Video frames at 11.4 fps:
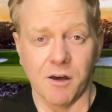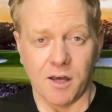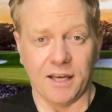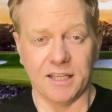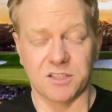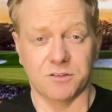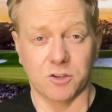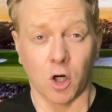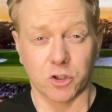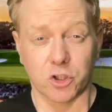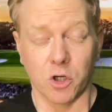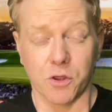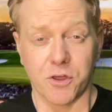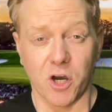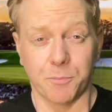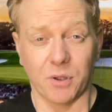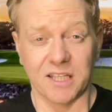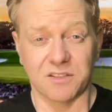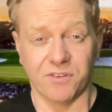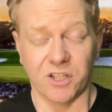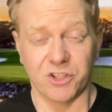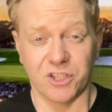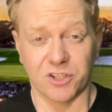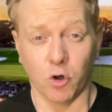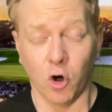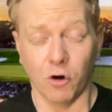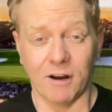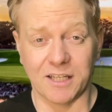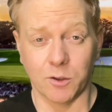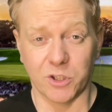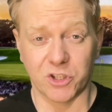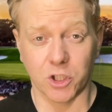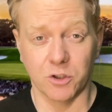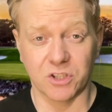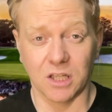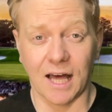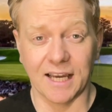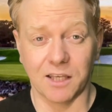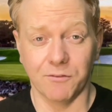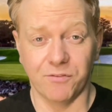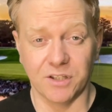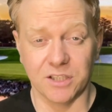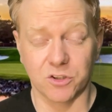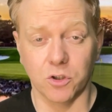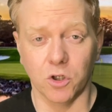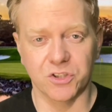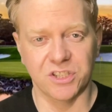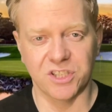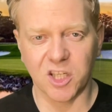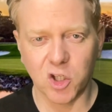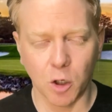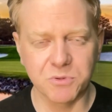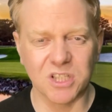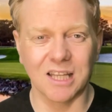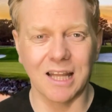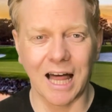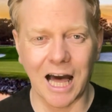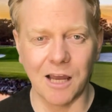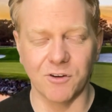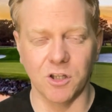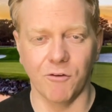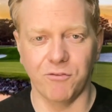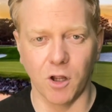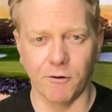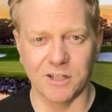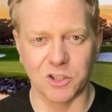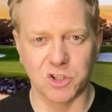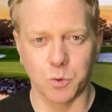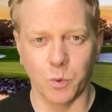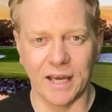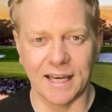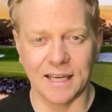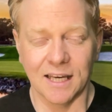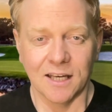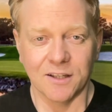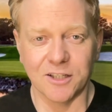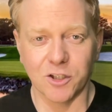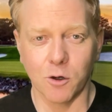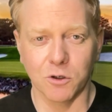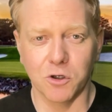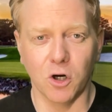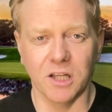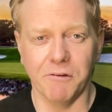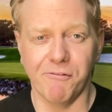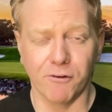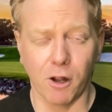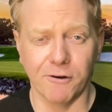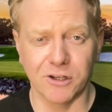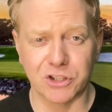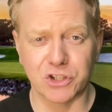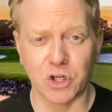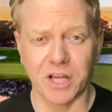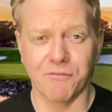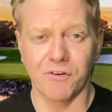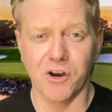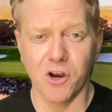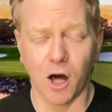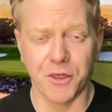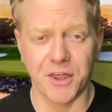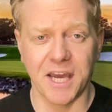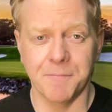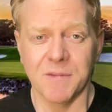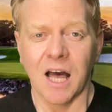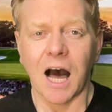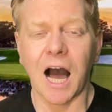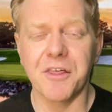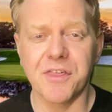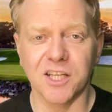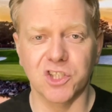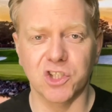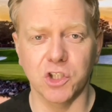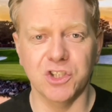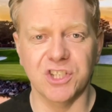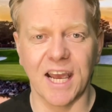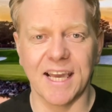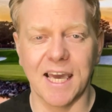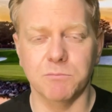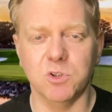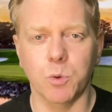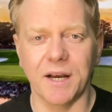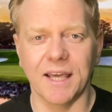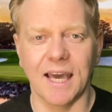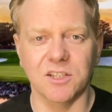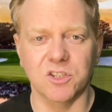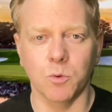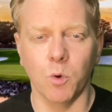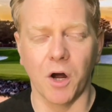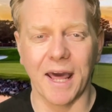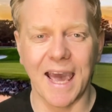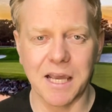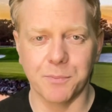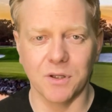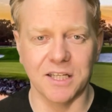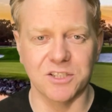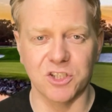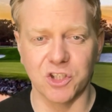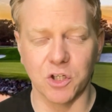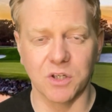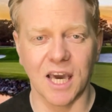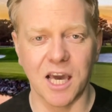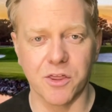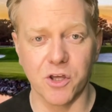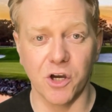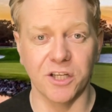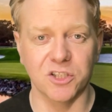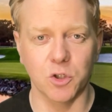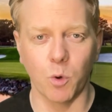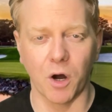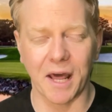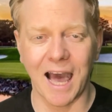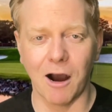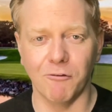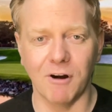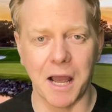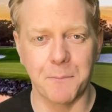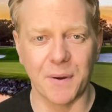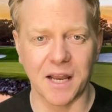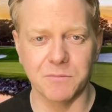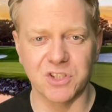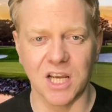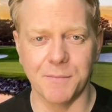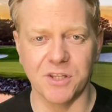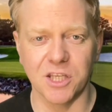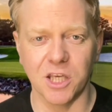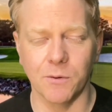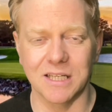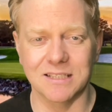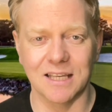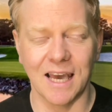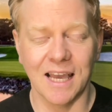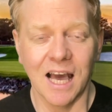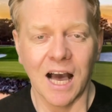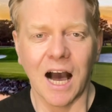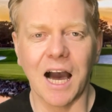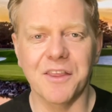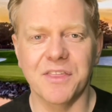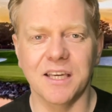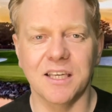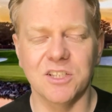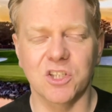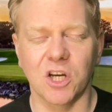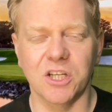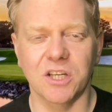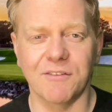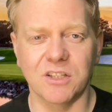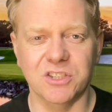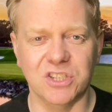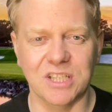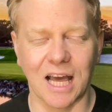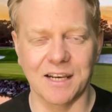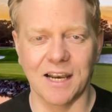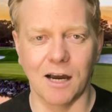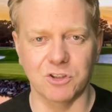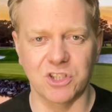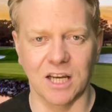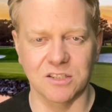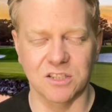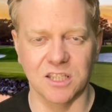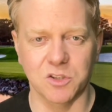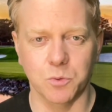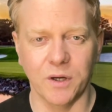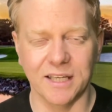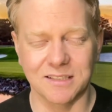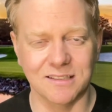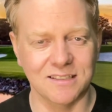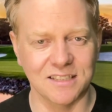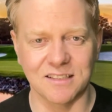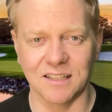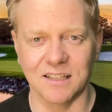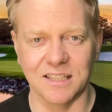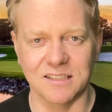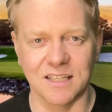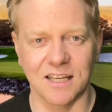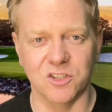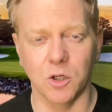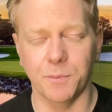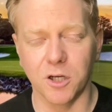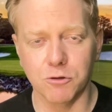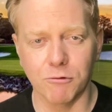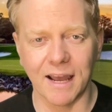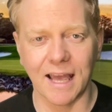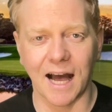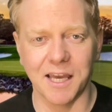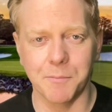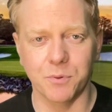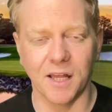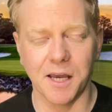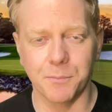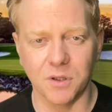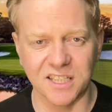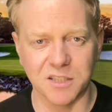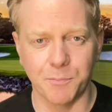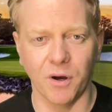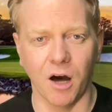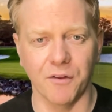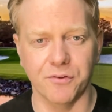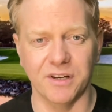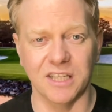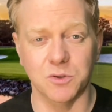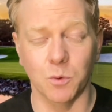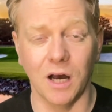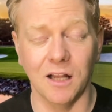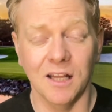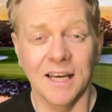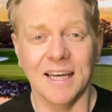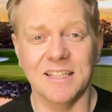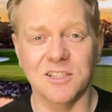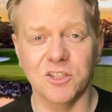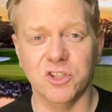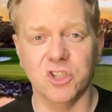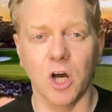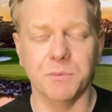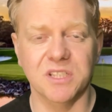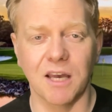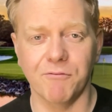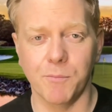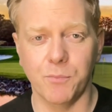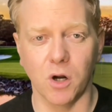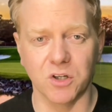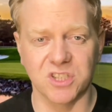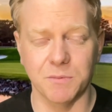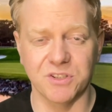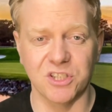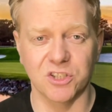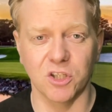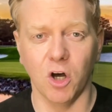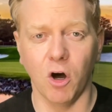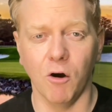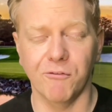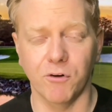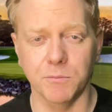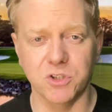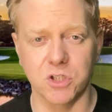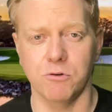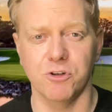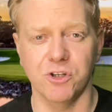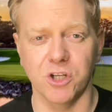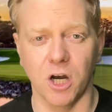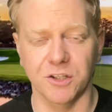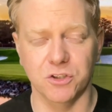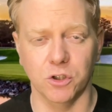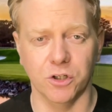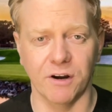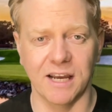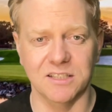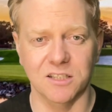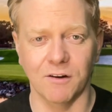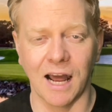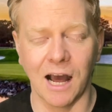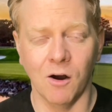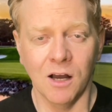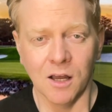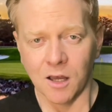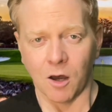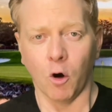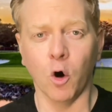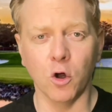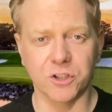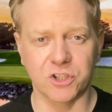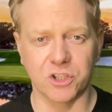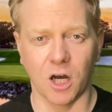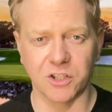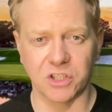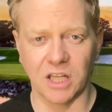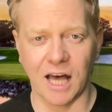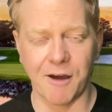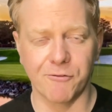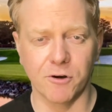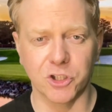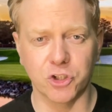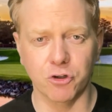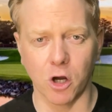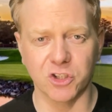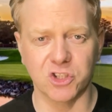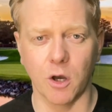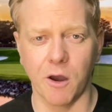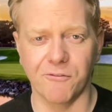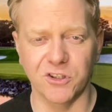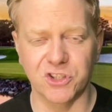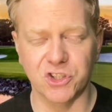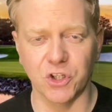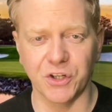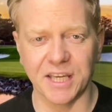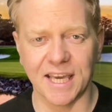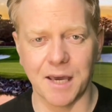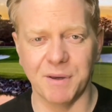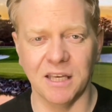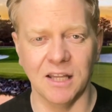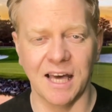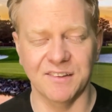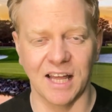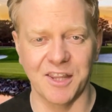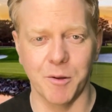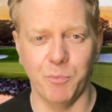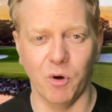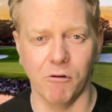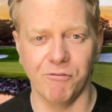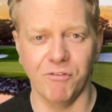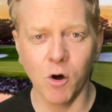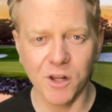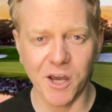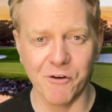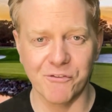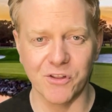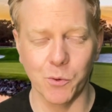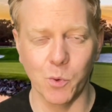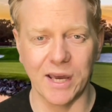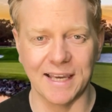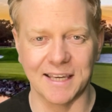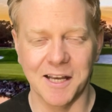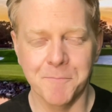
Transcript: He's got 2 third-place finishes already, which shows a liking for these courses. He comes alive on the Florida swing. They don't call him Florida Sunny for nothing. I think Sunjay Im, 28-1, 8 places UK, 30-1 outright BetMGM in the USA. I think he's going to have a standout chance this week. Statistically, he sets up a great iron player, plays the par 3 as well. He's in the top 10 for proximity to the hole from 200 yards or greater out. All the stars align for a strong showing for Sunny Im. He'll headline the portfolio for the week.